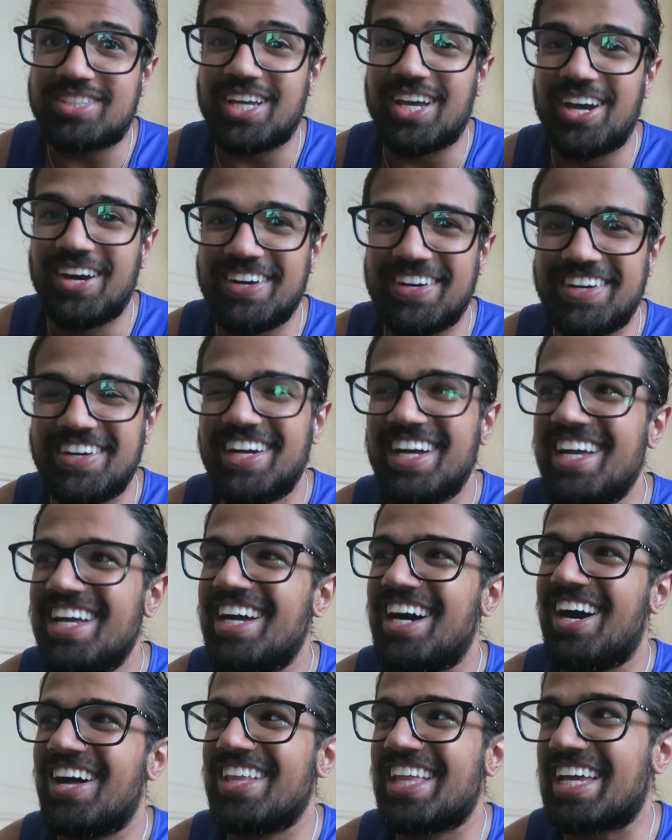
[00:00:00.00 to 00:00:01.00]
So
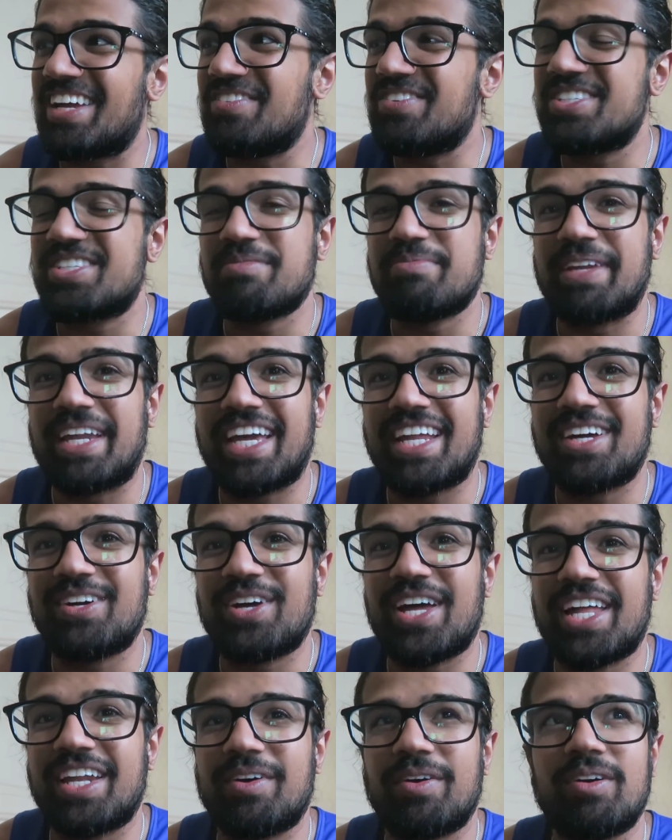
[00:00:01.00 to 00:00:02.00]
all I ate was a
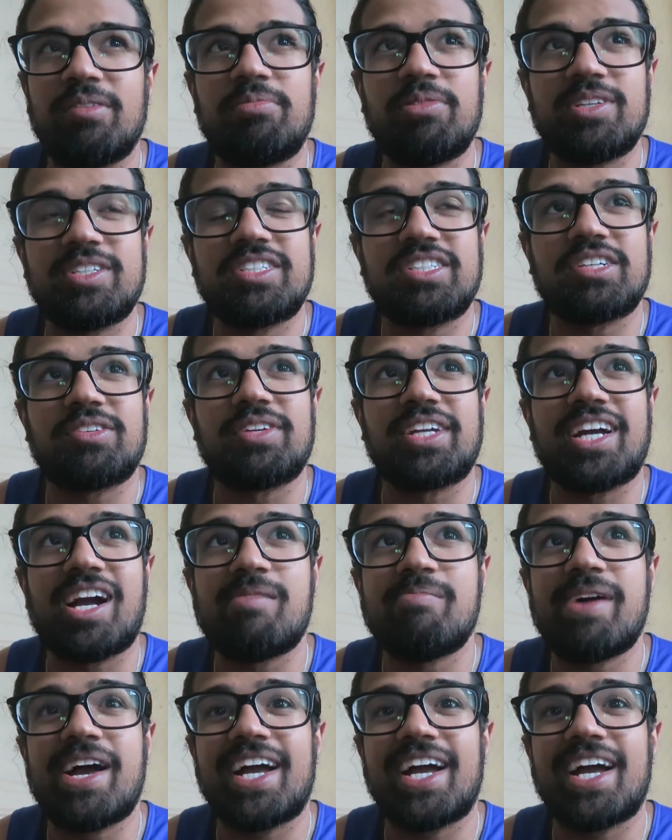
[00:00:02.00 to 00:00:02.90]
banana and a protein shake when I got